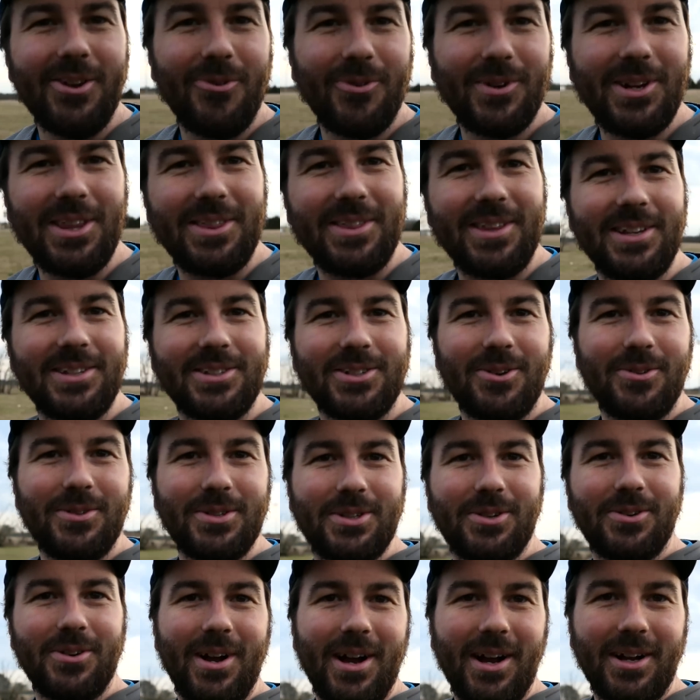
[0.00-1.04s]
know, one of the things that
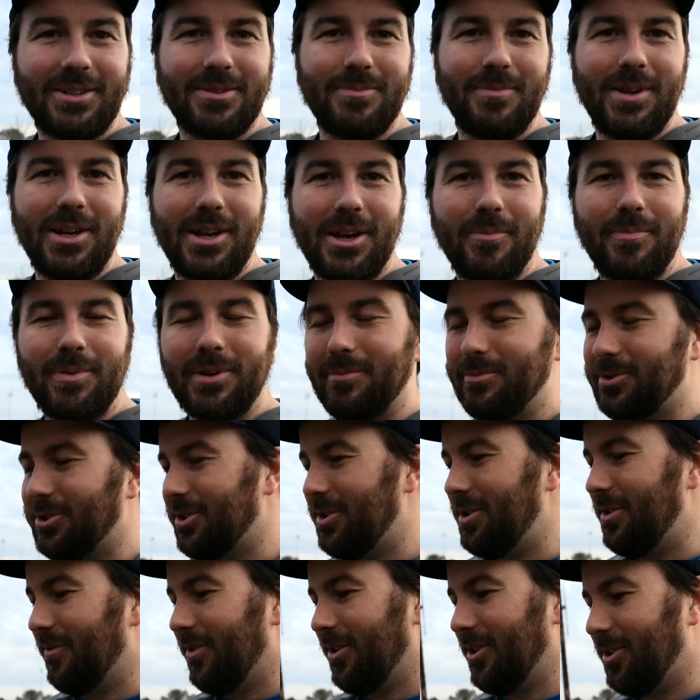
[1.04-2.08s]
always cracks me up, and I'm
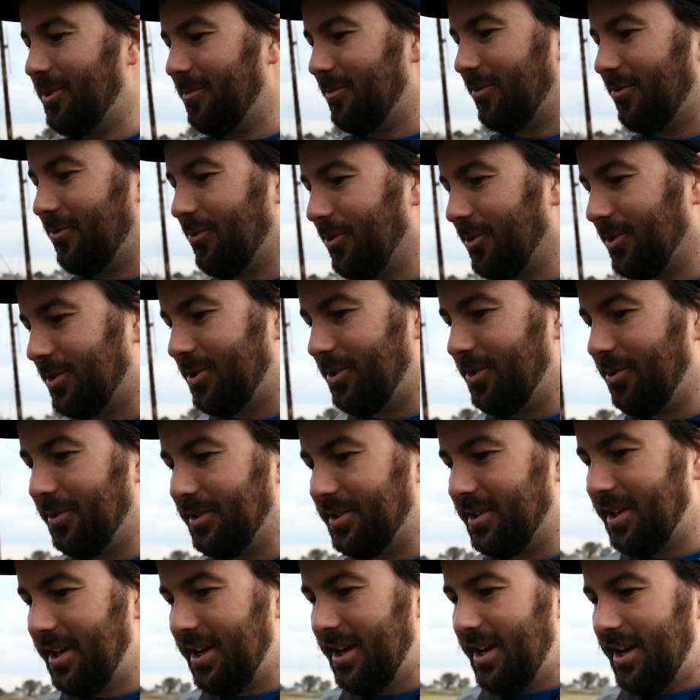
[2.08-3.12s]
sure you've heard it before too,
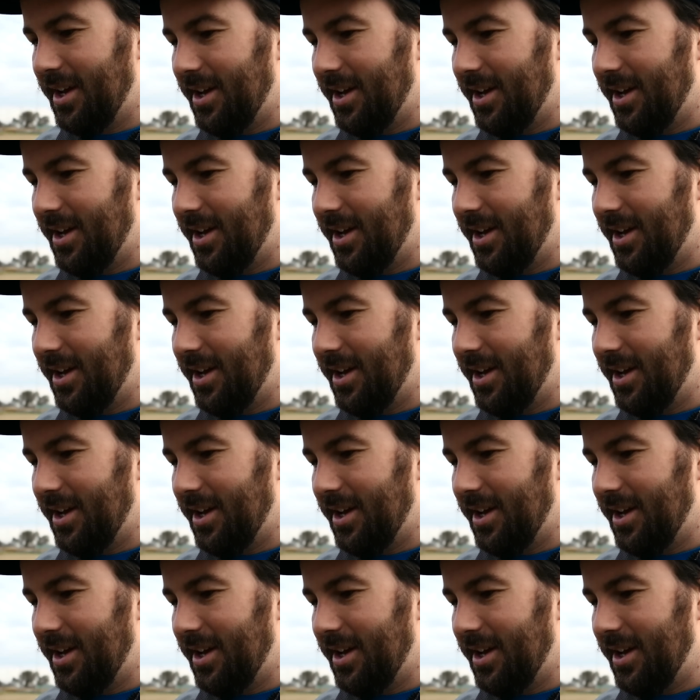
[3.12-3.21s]
is